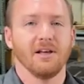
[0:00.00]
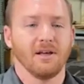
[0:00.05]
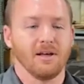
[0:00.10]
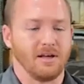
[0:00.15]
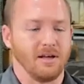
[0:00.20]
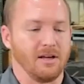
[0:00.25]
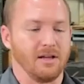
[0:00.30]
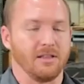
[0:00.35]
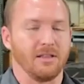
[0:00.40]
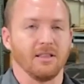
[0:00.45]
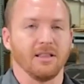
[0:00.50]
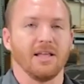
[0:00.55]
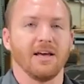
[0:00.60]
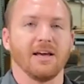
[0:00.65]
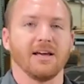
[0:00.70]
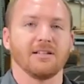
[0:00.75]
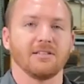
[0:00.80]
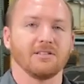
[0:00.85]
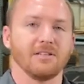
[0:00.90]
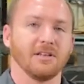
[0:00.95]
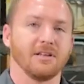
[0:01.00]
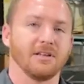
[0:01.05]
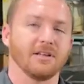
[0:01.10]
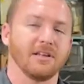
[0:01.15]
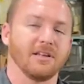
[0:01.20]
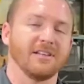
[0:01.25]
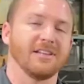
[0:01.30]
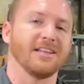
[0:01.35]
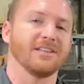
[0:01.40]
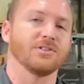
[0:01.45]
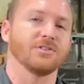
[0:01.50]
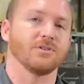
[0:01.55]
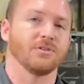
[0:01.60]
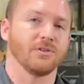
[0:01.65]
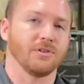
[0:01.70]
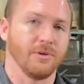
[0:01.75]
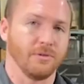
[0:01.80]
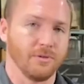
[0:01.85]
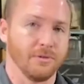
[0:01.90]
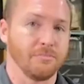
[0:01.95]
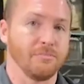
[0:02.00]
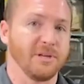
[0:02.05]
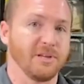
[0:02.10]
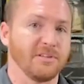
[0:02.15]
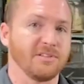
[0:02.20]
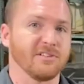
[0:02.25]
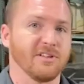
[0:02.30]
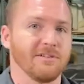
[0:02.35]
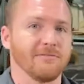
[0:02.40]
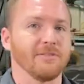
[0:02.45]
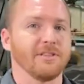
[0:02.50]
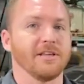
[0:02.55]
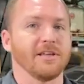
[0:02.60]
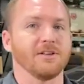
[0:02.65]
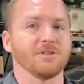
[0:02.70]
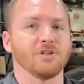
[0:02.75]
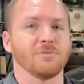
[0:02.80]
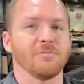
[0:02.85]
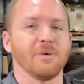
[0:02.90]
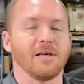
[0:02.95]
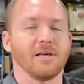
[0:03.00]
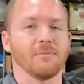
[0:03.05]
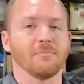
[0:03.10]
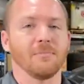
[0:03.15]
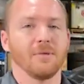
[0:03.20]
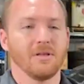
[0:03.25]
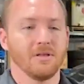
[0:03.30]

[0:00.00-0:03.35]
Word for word: the lines, the condenser, you know, the big stuff in the engine bay.